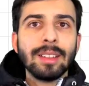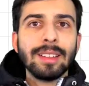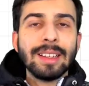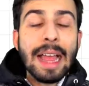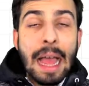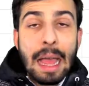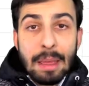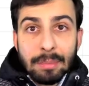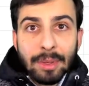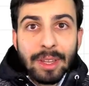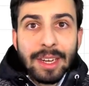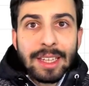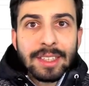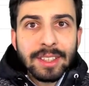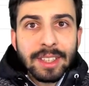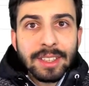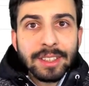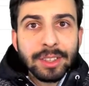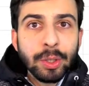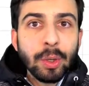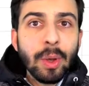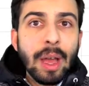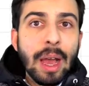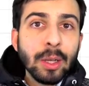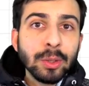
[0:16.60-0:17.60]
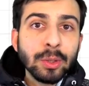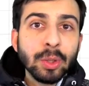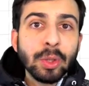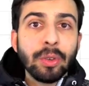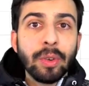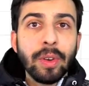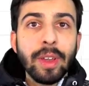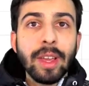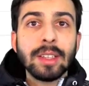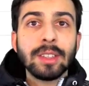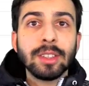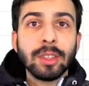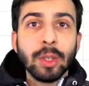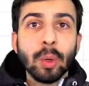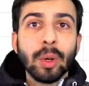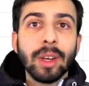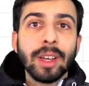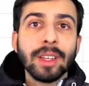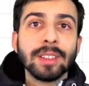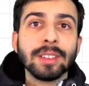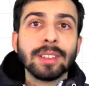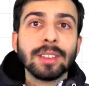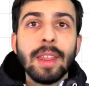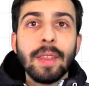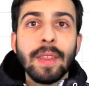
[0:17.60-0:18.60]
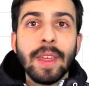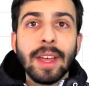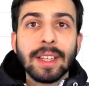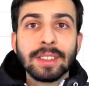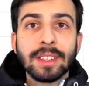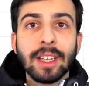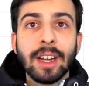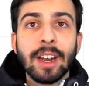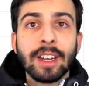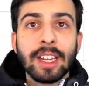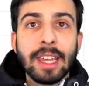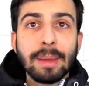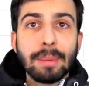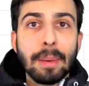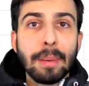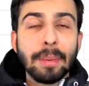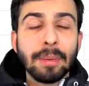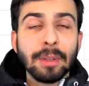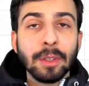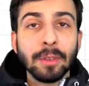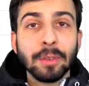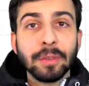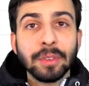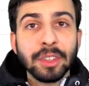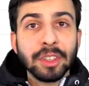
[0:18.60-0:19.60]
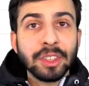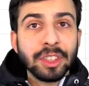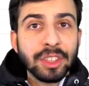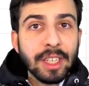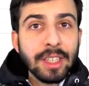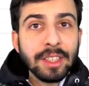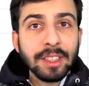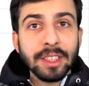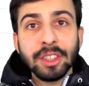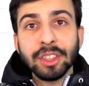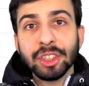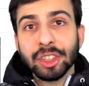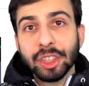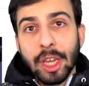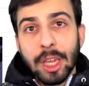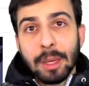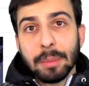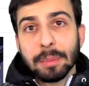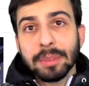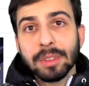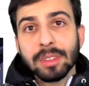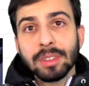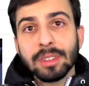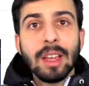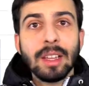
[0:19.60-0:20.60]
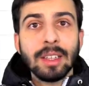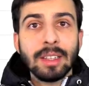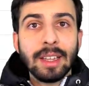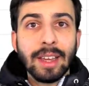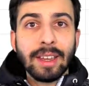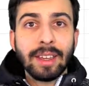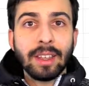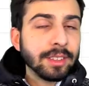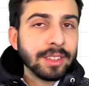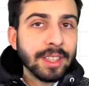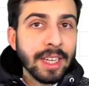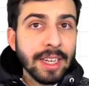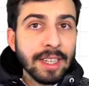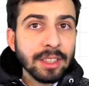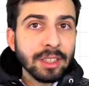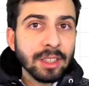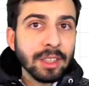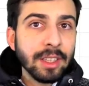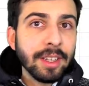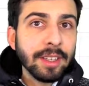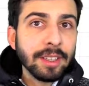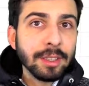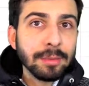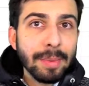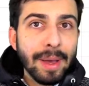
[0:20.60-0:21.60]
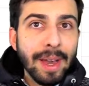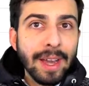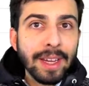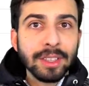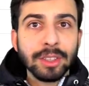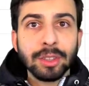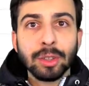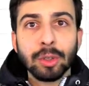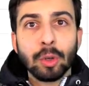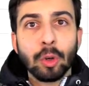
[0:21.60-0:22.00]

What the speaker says: I'm gonna teach you how to create tokens that are capable of changing shapes, like changelings might,